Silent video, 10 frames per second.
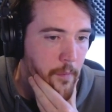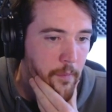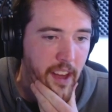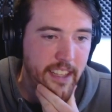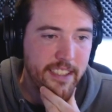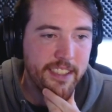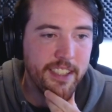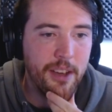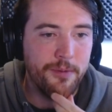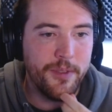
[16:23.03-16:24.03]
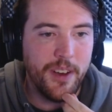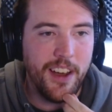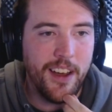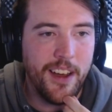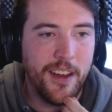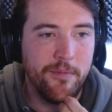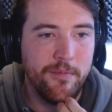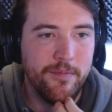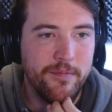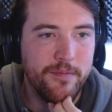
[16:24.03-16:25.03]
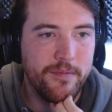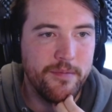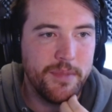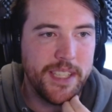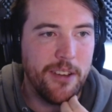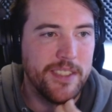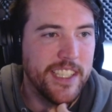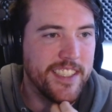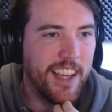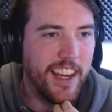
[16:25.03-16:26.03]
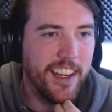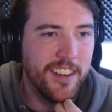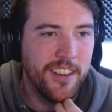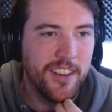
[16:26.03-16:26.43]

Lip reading: That stuff sounds exciting.